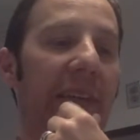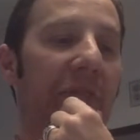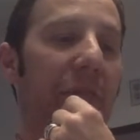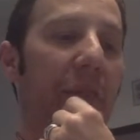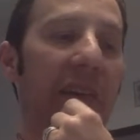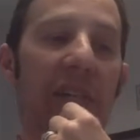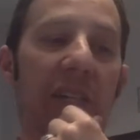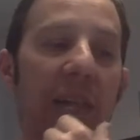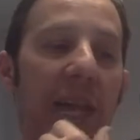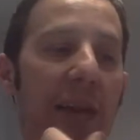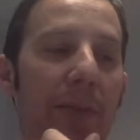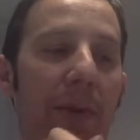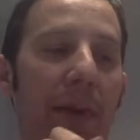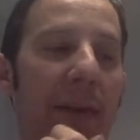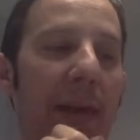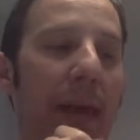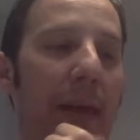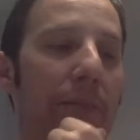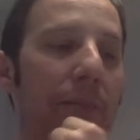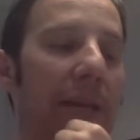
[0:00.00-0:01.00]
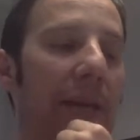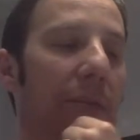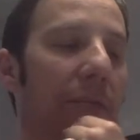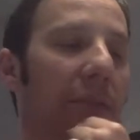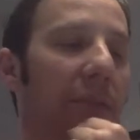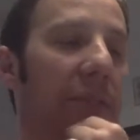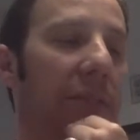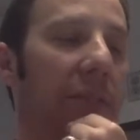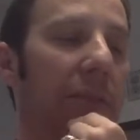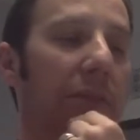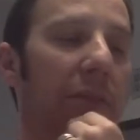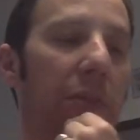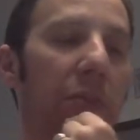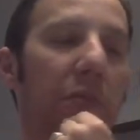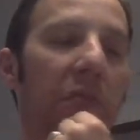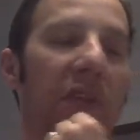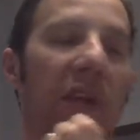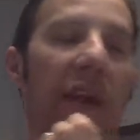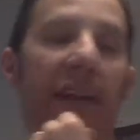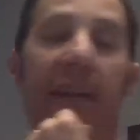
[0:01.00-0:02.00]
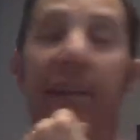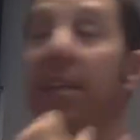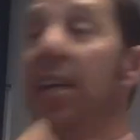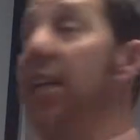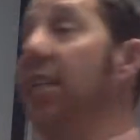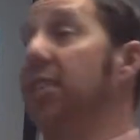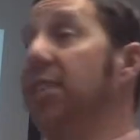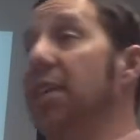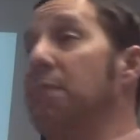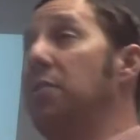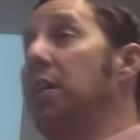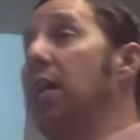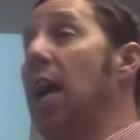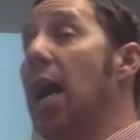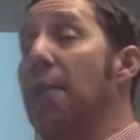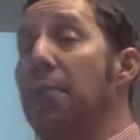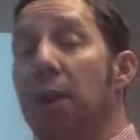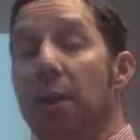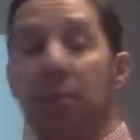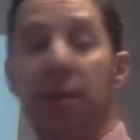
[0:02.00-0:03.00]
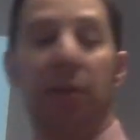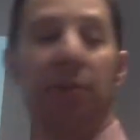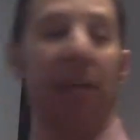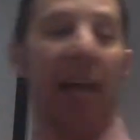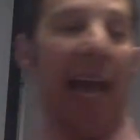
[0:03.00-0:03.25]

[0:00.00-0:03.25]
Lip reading: information I may not be able to provide. And same thing, I might be able